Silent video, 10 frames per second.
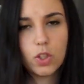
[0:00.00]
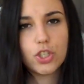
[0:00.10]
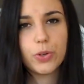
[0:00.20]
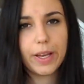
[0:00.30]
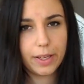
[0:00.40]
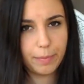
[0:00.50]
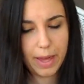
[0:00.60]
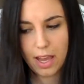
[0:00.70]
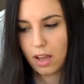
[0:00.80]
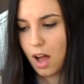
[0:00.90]
just so I could
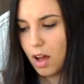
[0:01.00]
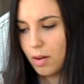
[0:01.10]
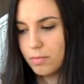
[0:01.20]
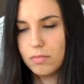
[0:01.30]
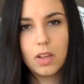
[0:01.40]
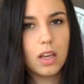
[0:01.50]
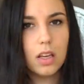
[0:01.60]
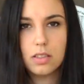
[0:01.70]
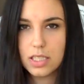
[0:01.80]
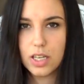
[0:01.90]
make um,
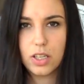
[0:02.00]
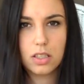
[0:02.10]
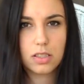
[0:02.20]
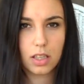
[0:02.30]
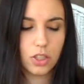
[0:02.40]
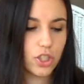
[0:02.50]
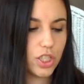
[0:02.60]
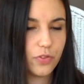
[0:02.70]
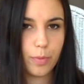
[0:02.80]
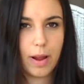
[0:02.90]
dinners,
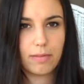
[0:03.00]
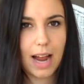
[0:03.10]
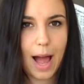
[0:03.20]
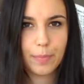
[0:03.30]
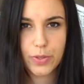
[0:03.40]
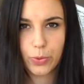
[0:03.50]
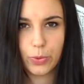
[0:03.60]
lunches for my wraps